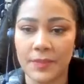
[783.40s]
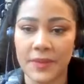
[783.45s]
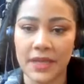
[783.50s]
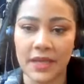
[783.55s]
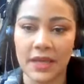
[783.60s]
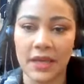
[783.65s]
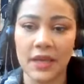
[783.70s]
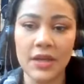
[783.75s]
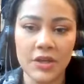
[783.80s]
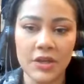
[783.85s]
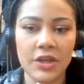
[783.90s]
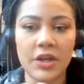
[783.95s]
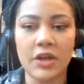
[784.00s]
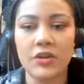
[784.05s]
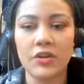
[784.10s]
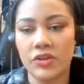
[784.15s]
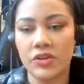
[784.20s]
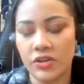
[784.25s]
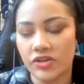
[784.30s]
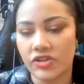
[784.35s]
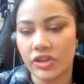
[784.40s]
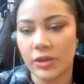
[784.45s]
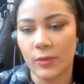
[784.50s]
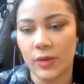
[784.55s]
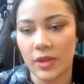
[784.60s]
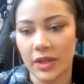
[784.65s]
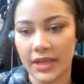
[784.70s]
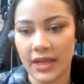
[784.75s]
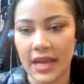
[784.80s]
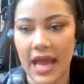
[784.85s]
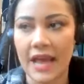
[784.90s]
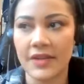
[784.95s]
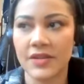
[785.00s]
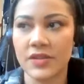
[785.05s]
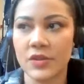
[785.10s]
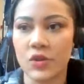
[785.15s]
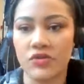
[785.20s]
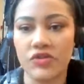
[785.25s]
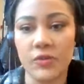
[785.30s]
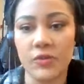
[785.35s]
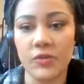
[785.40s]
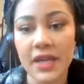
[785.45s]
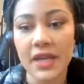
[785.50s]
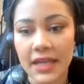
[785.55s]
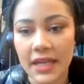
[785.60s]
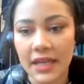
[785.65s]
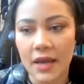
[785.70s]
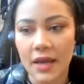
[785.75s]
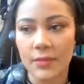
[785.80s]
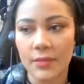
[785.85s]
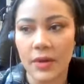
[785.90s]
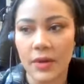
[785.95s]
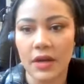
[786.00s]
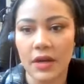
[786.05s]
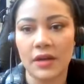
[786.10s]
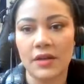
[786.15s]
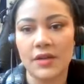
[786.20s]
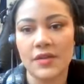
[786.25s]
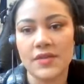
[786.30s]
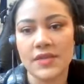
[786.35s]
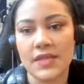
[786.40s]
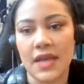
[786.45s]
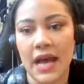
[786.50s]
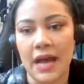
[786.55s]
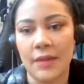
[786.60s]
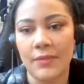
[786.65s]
it be, usually we're looking at social media numbers,